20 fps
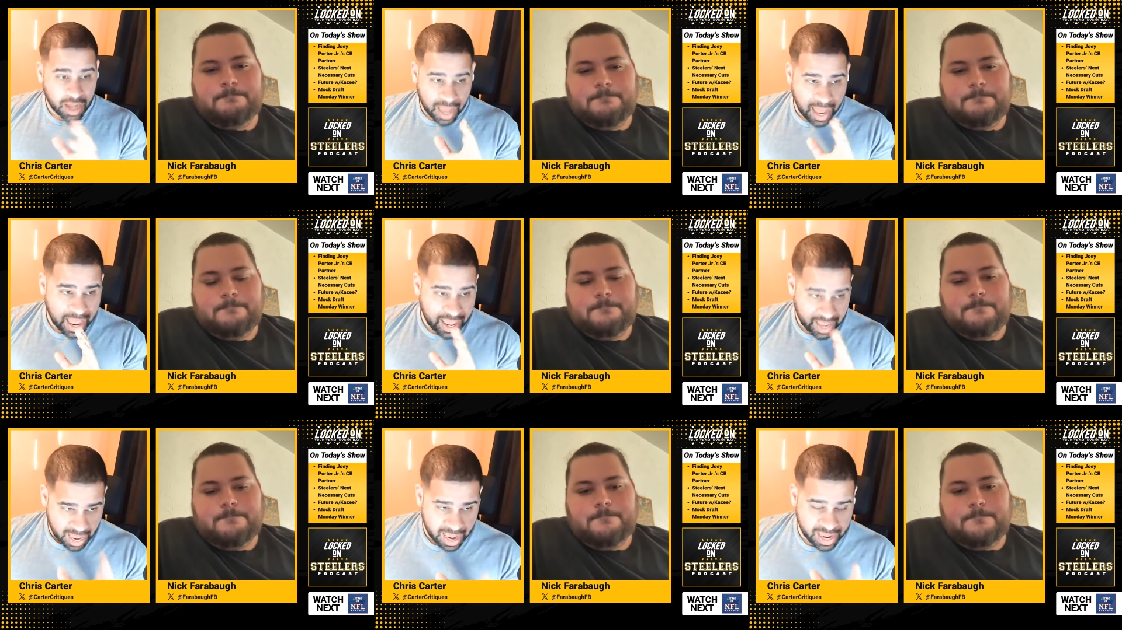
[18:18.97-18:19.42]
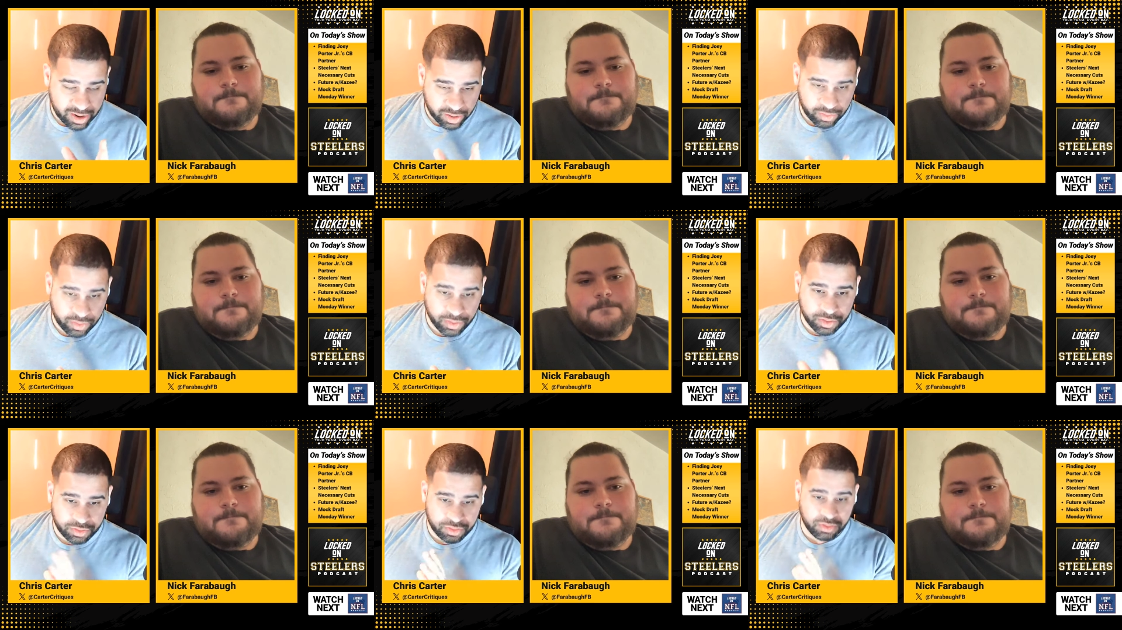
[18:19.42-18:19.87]
Speaker 1: I, I
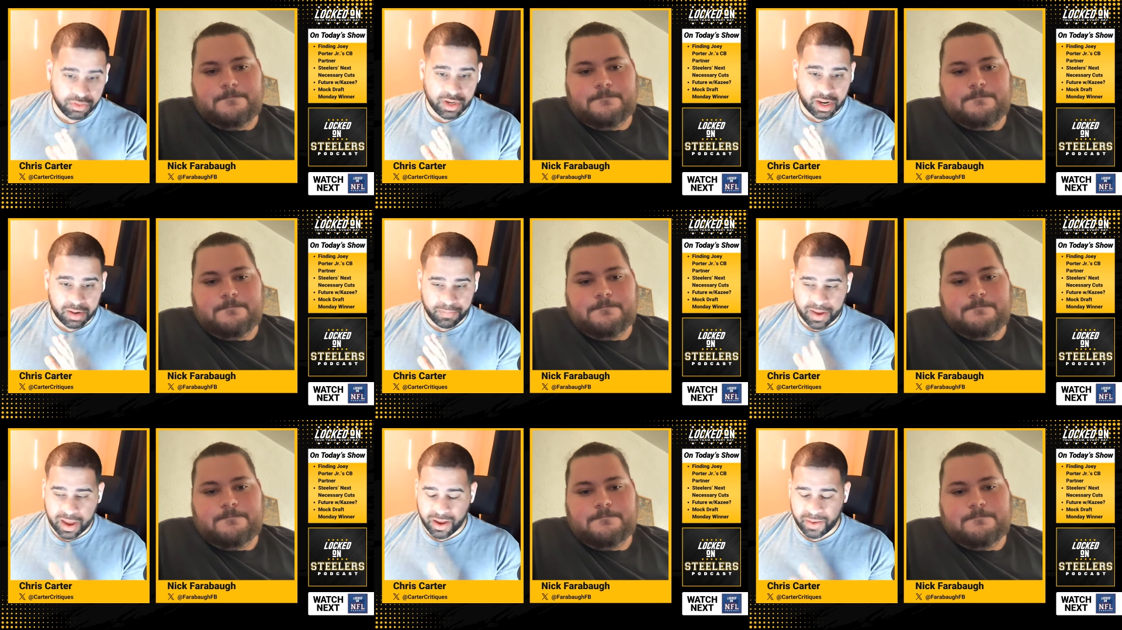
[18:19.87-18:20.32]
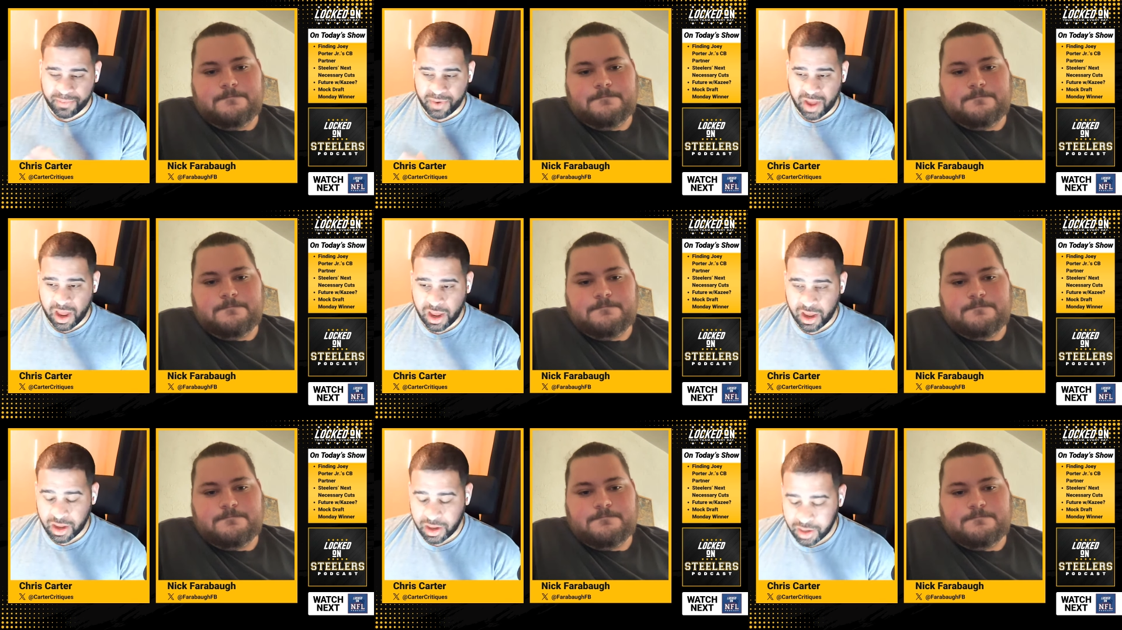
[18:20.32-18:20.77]
agree with you. Like uh,
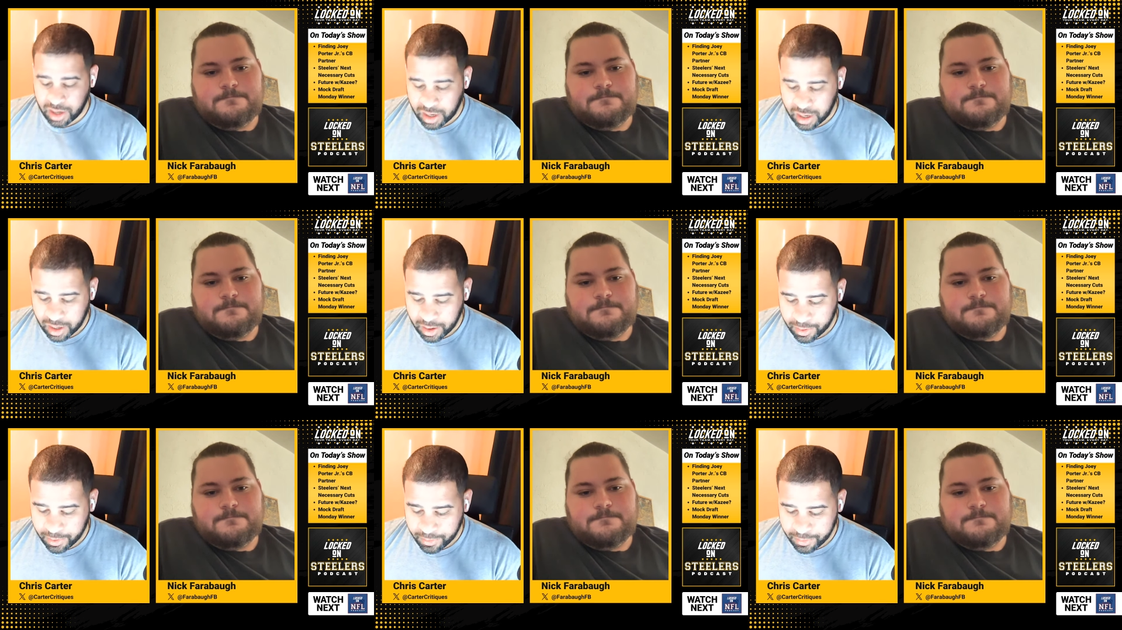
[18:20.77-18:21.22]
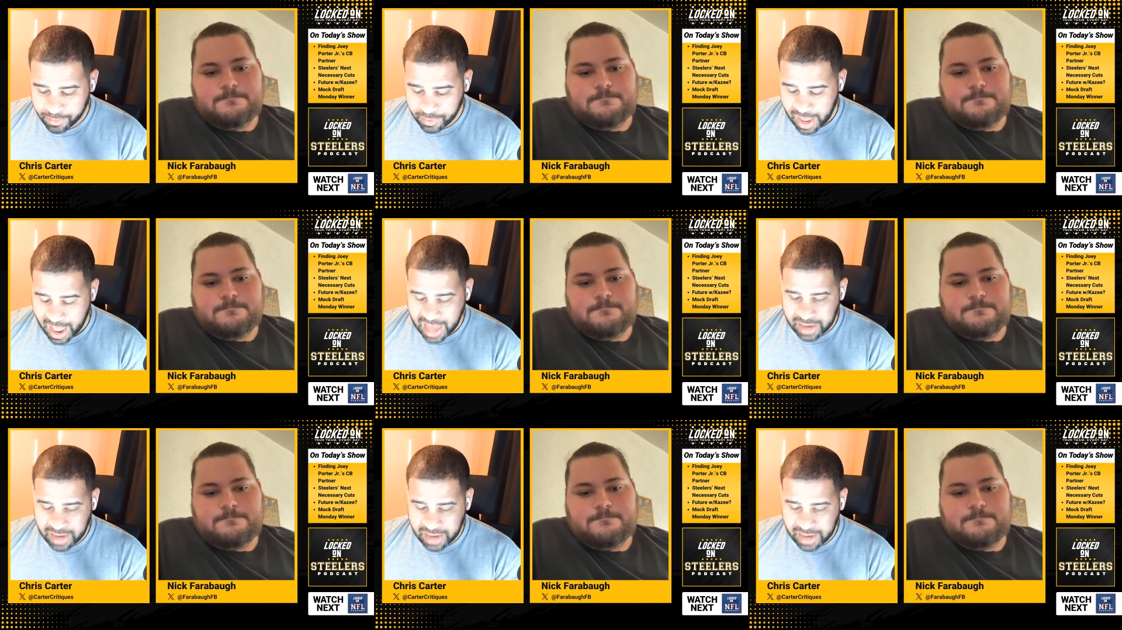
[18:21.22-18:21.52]
uh um,